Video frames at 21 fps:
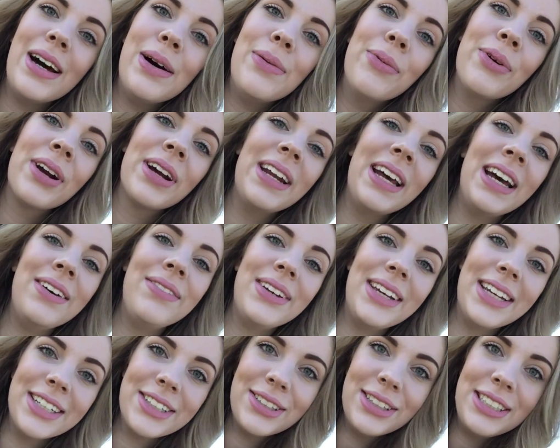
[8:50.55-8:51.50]
Um, we're gonna have
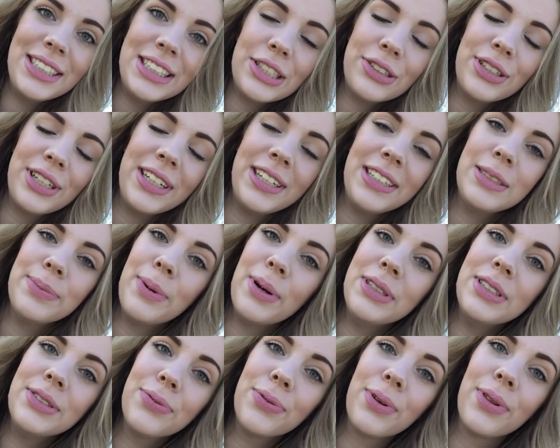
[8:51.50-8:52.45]
increased Dratini
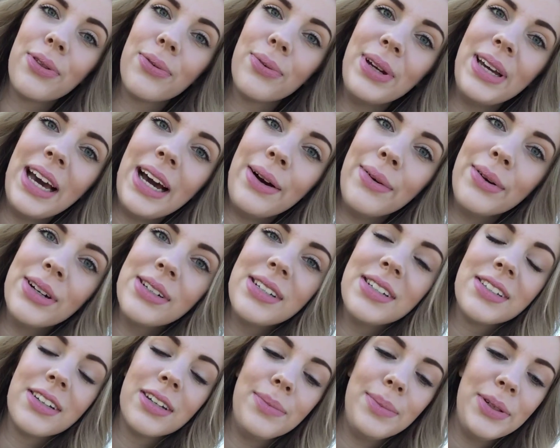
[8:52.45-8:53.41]
spawns for three
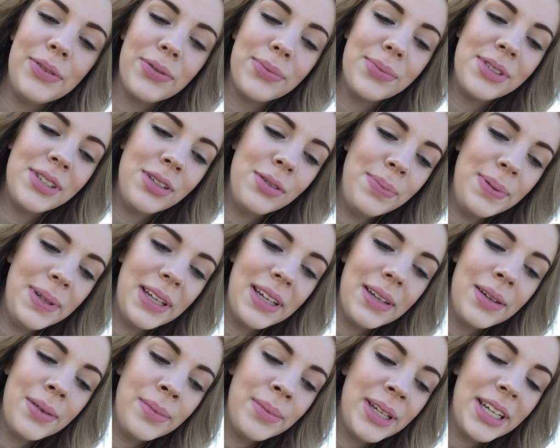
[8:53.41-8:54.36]
hours. It's gonna be from two P
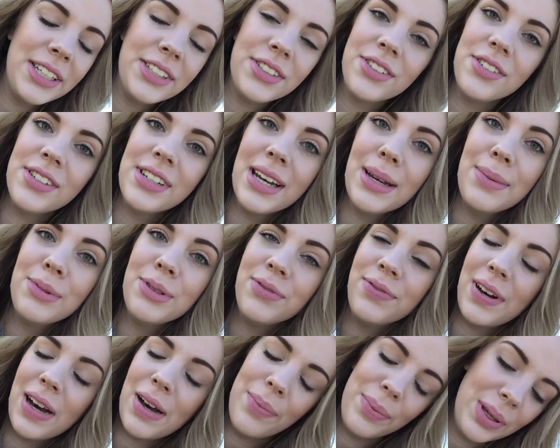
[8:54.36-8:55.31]
M Eastern time to
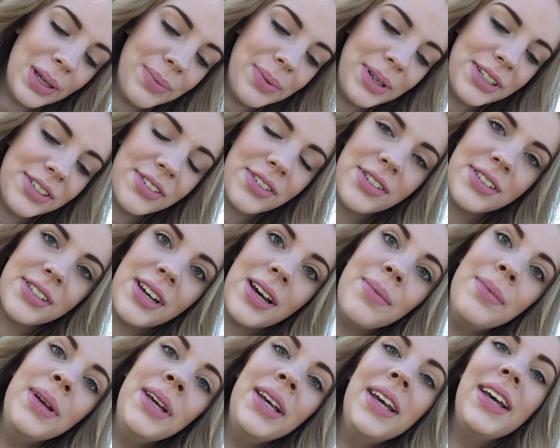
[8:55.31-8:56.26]
five P M Eastern
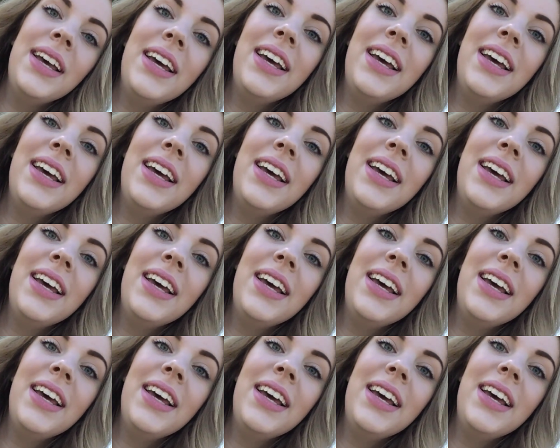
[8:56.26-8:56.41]
time.